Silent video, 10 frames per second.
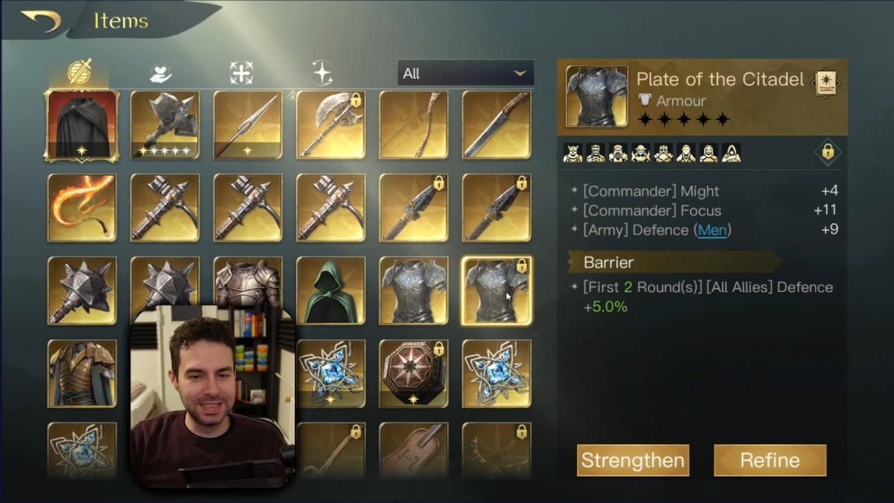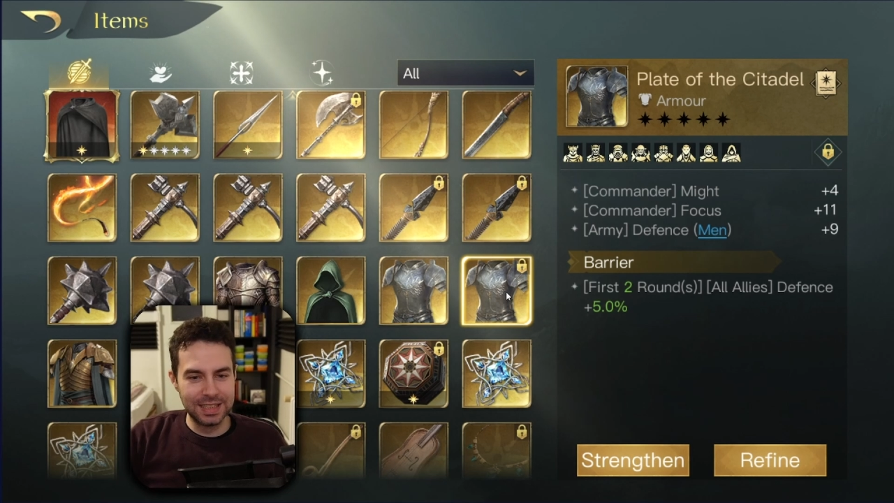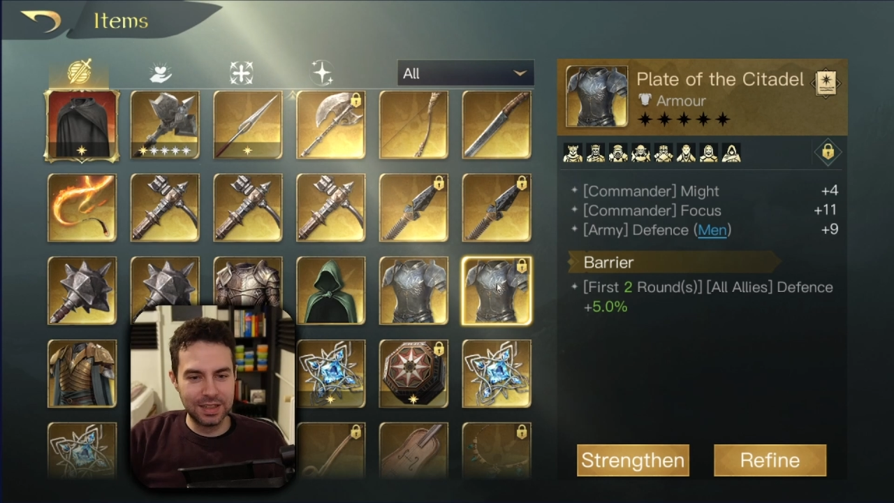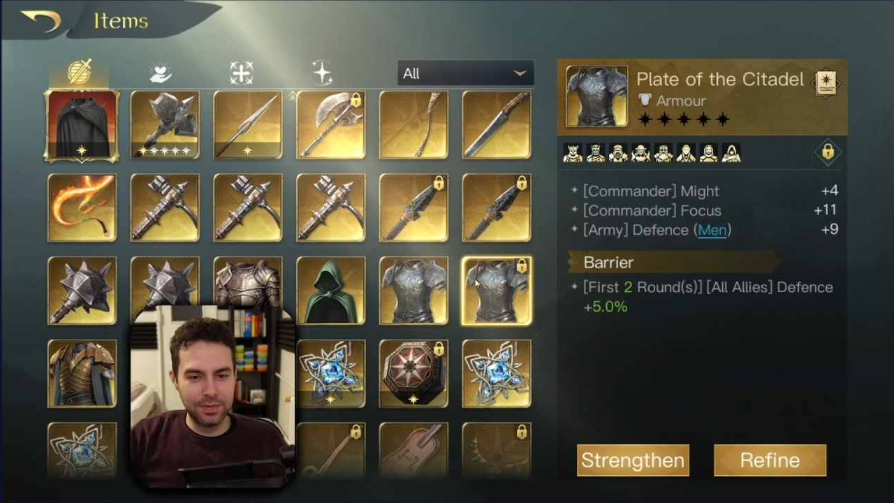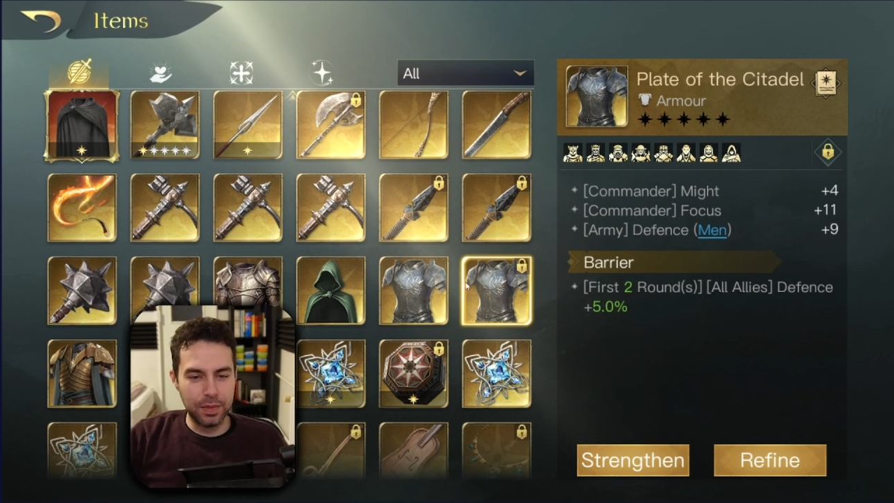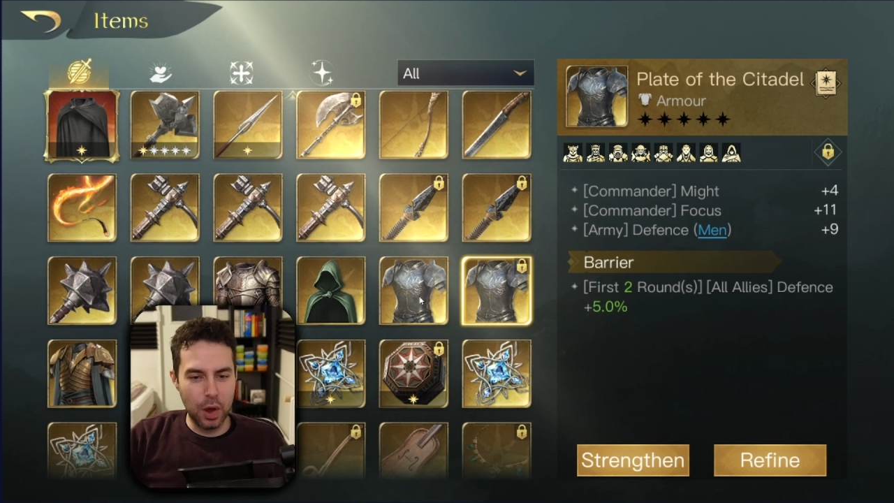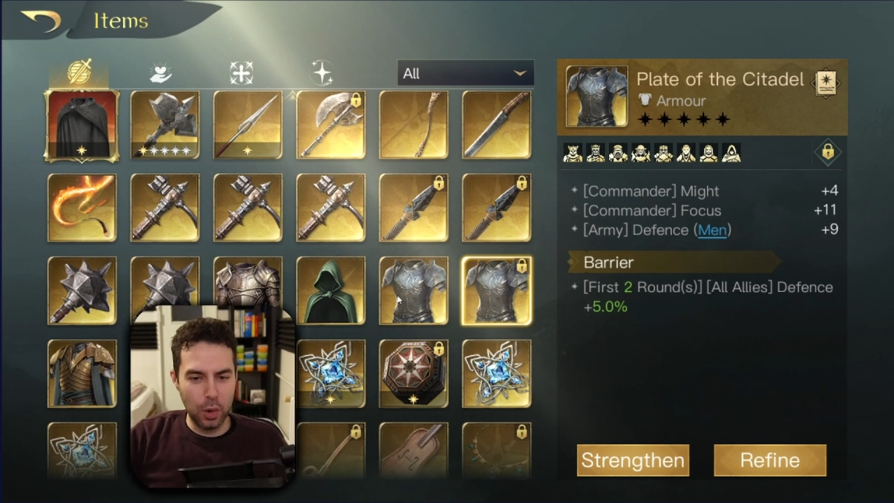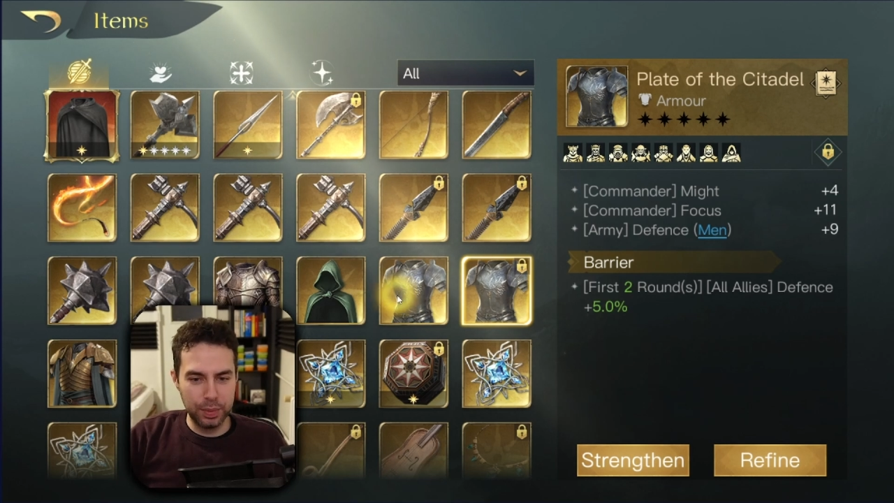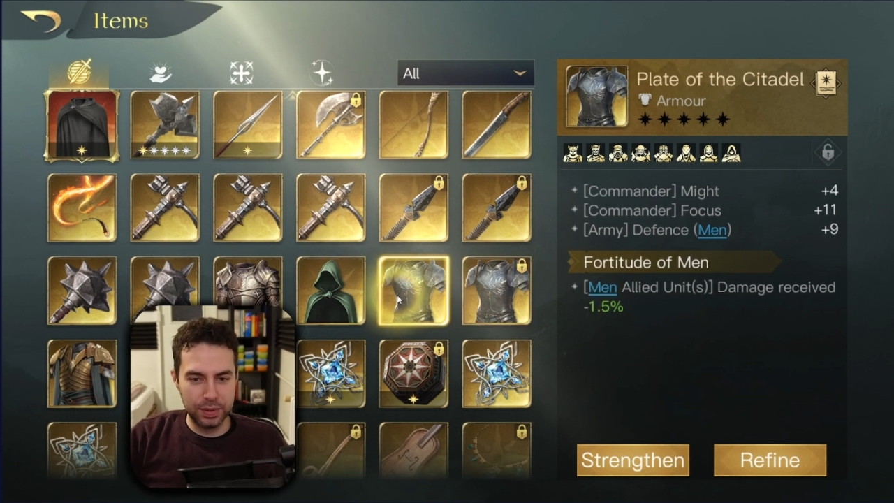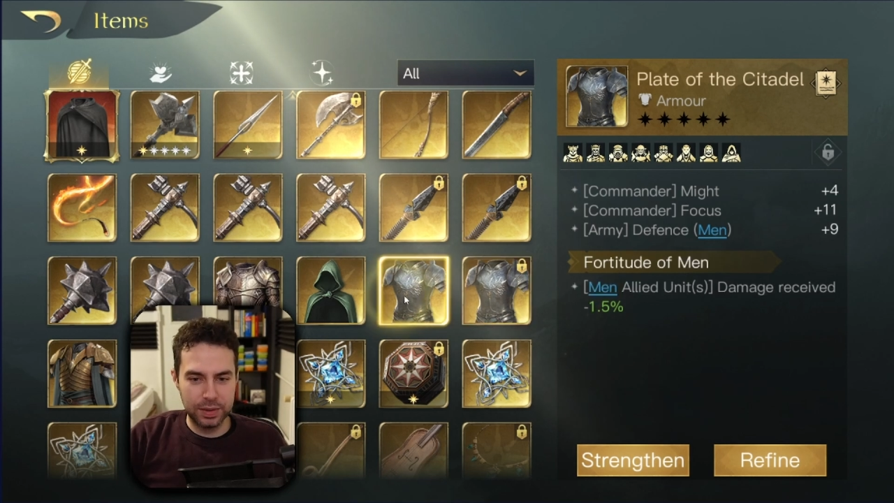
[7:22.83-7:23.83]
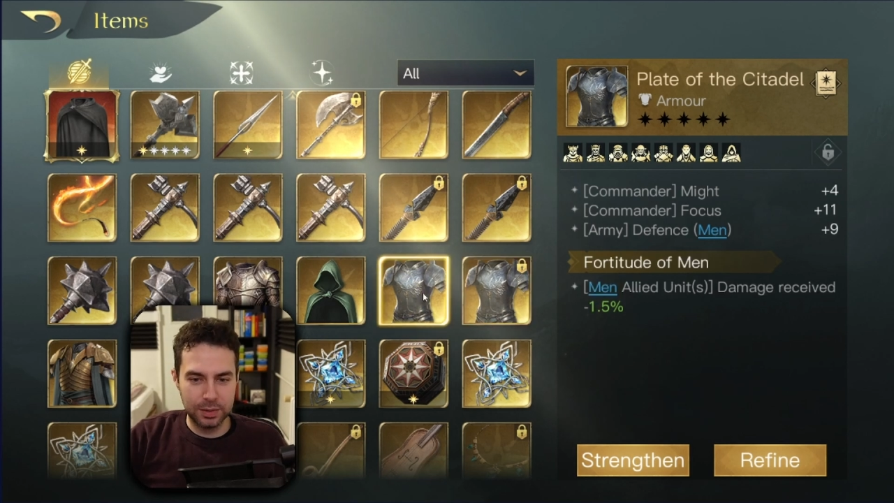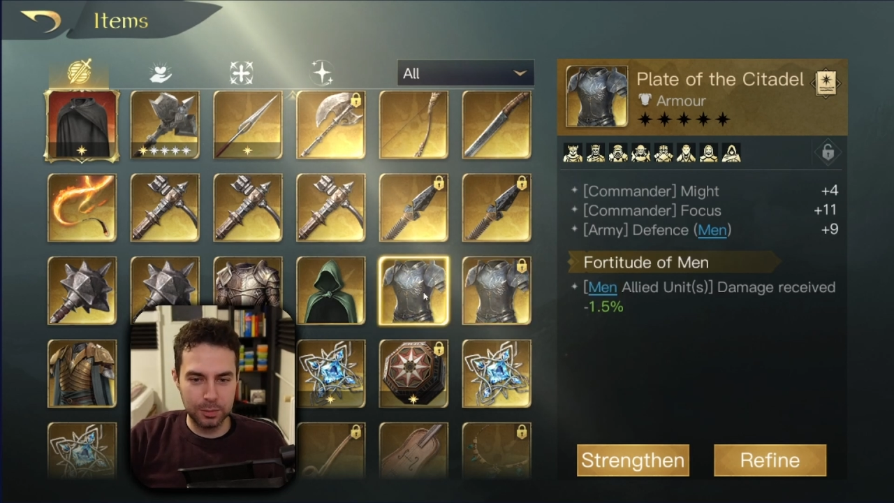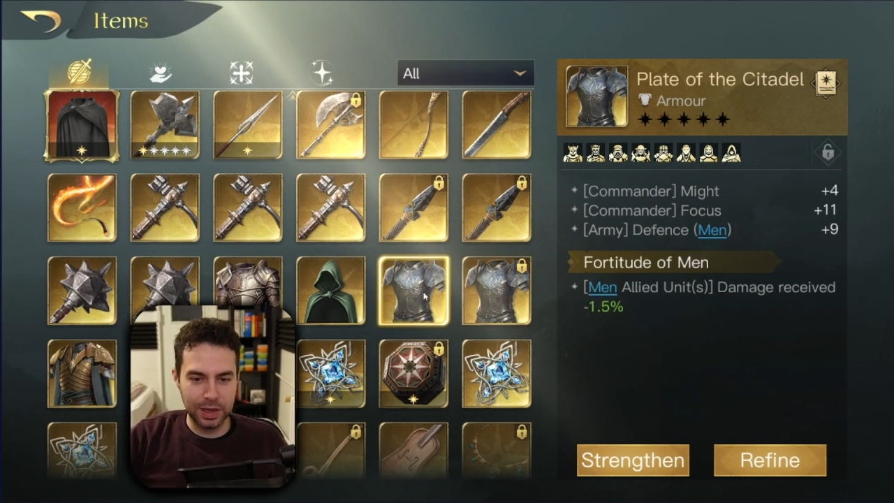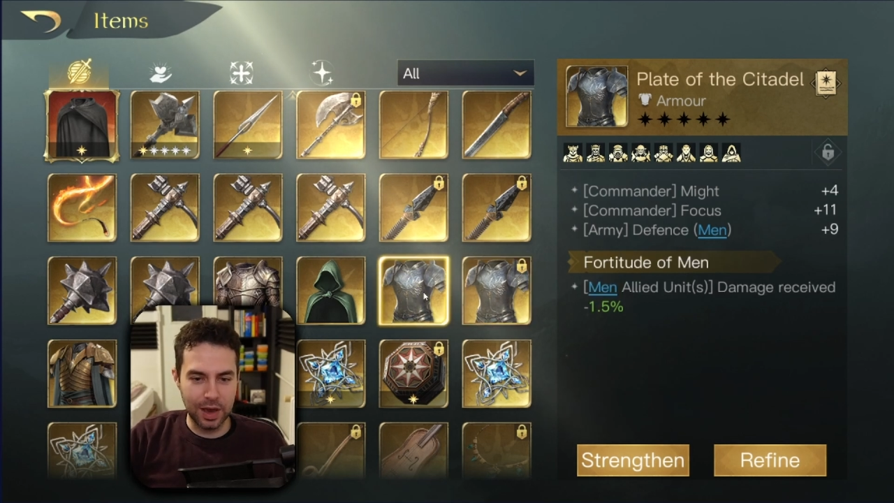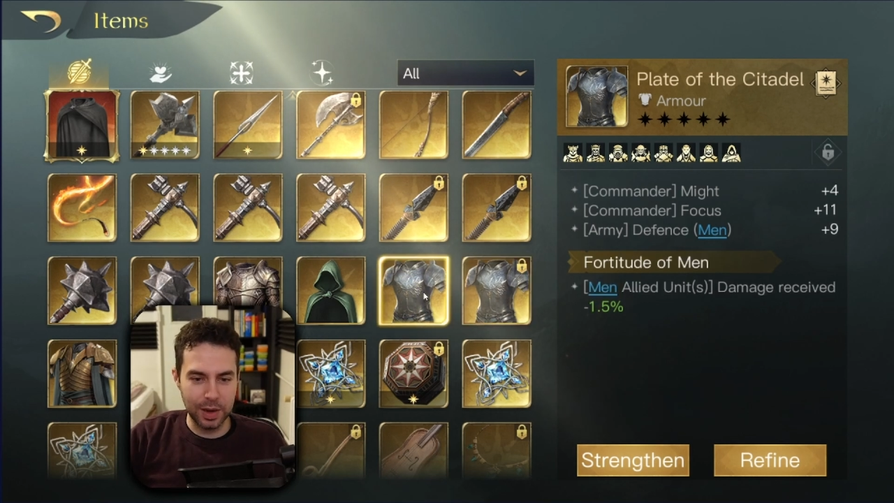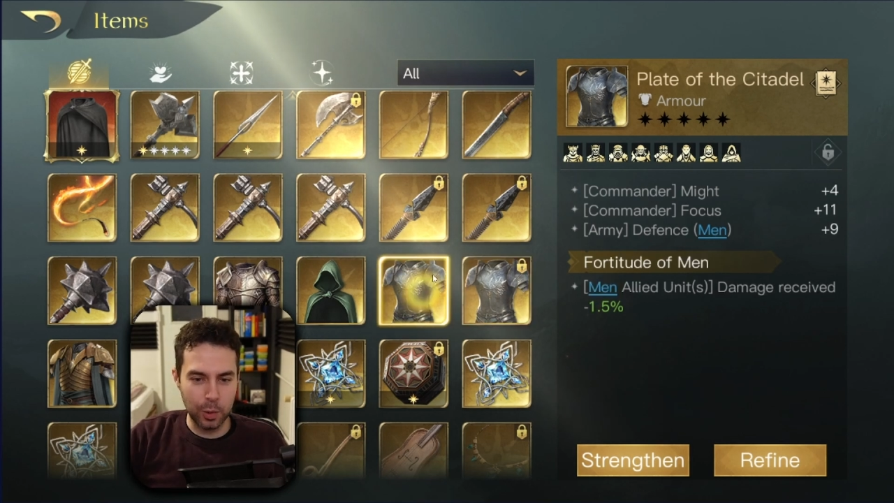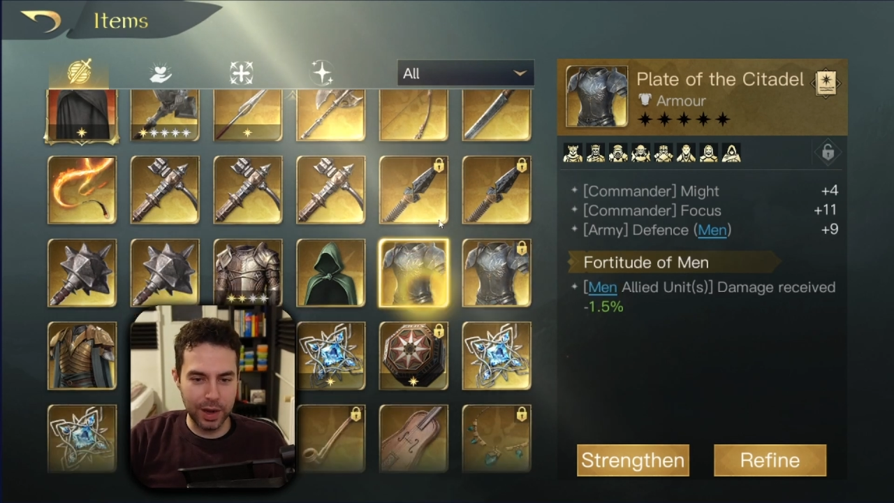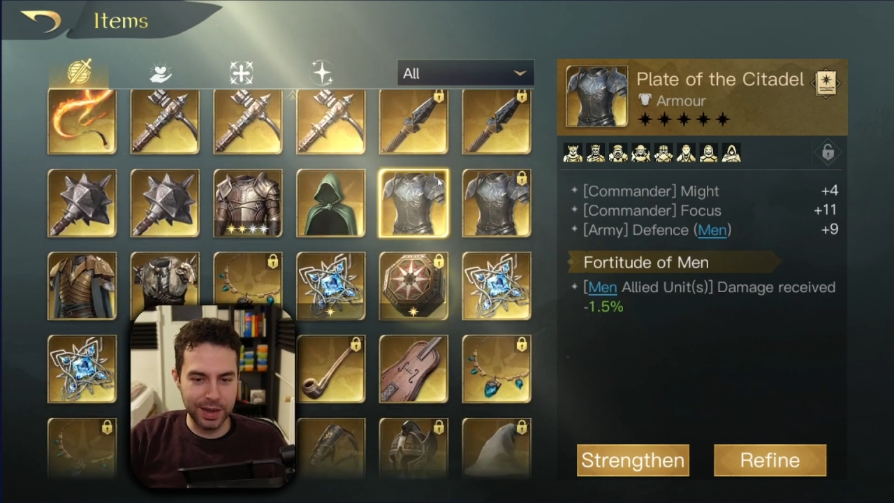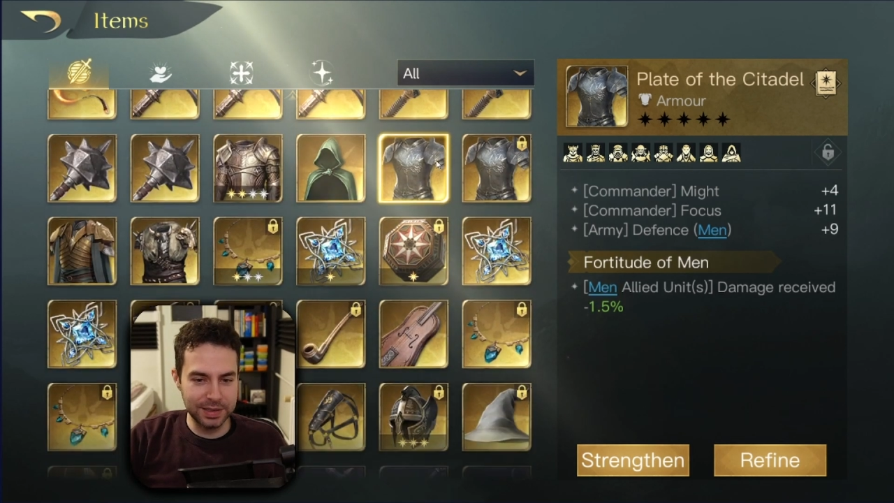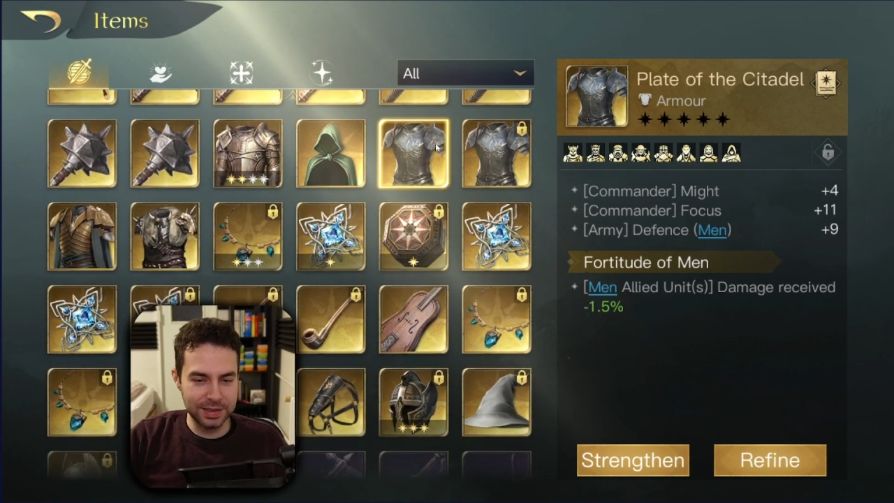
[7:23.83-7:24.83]
Nope, we gotta
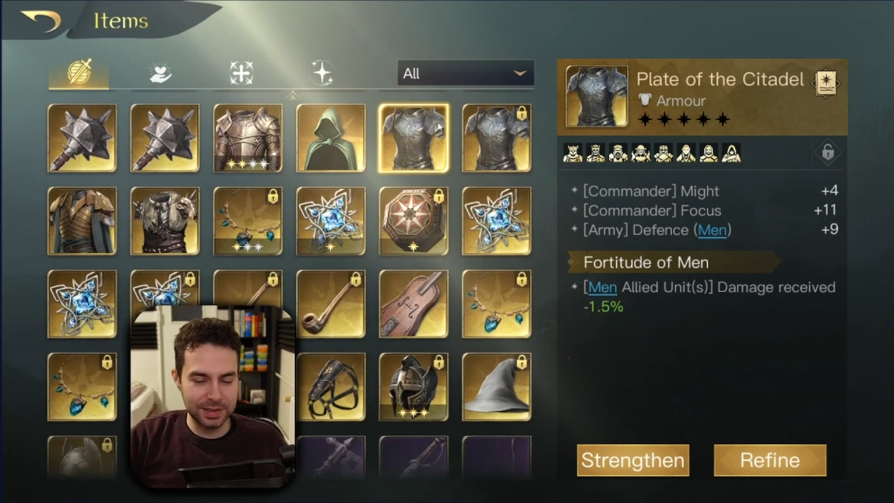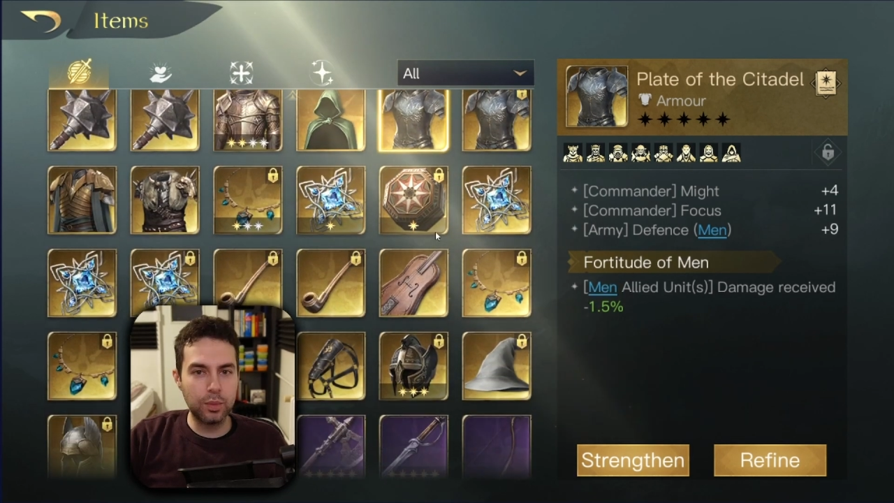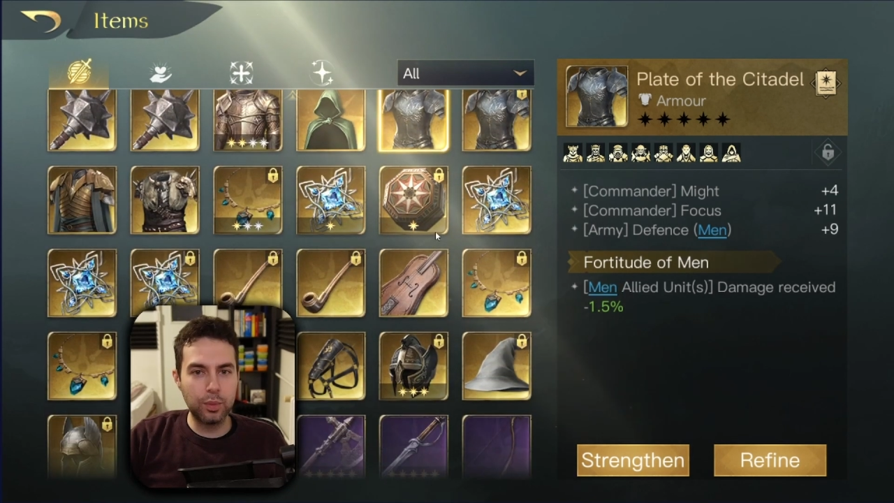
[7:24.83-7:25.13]
wait.